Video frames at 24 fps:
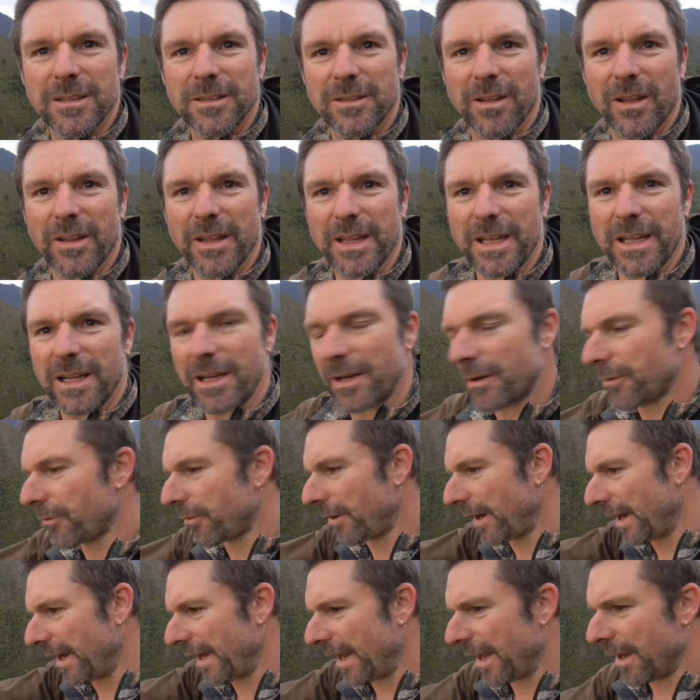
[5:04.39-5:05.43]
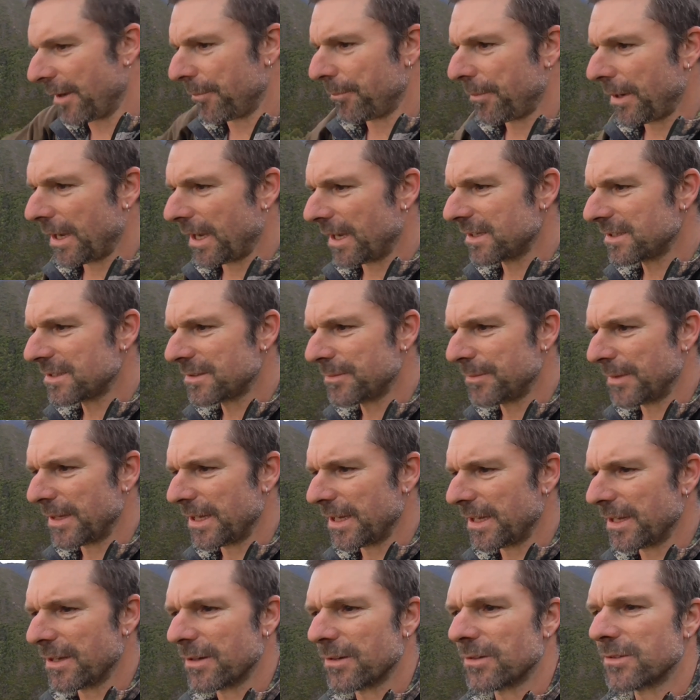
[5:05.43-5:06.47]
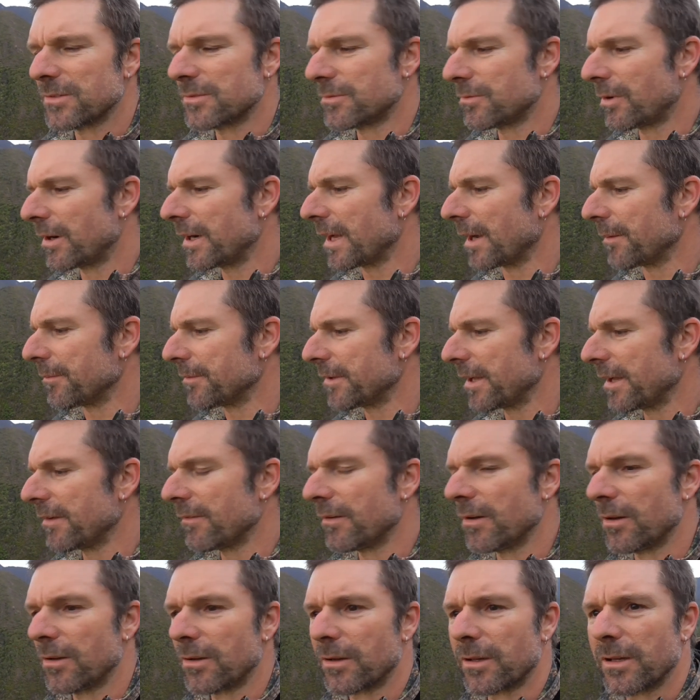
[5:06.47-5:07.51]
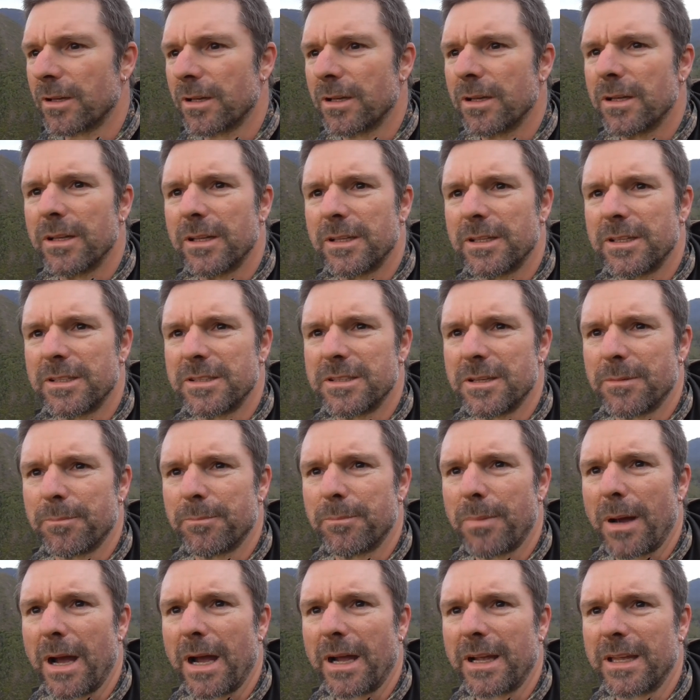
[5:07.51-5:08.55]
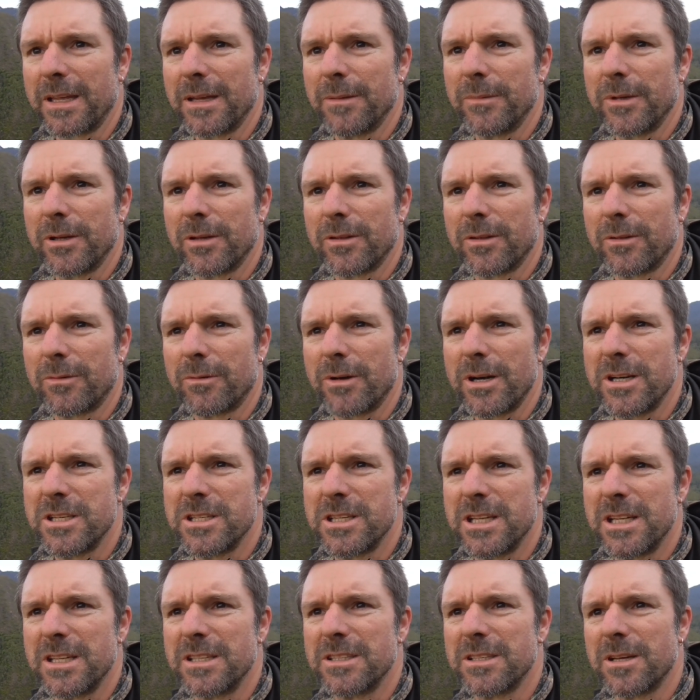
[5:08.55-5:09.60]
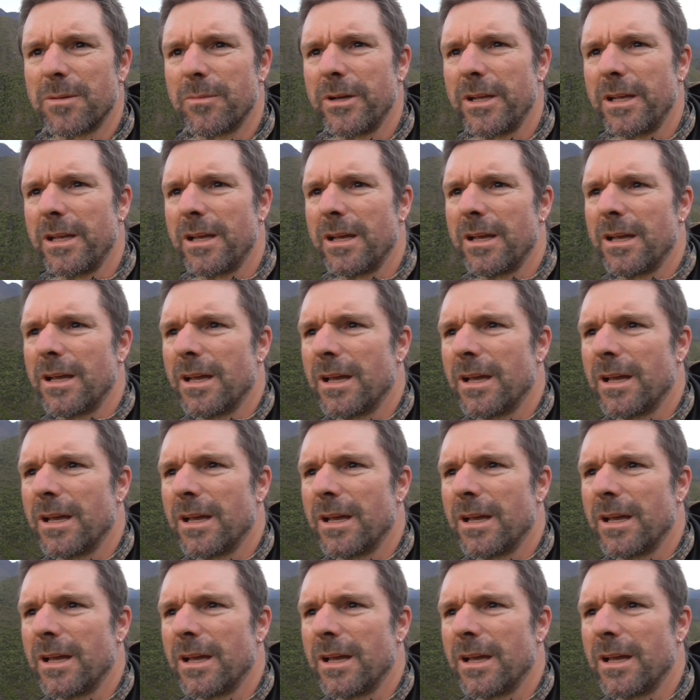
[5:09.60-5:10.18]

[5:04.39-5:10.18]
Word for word: Another yearling ran out past me here. I was running up to have a look. Is it barking at me on the ridge there somewhere?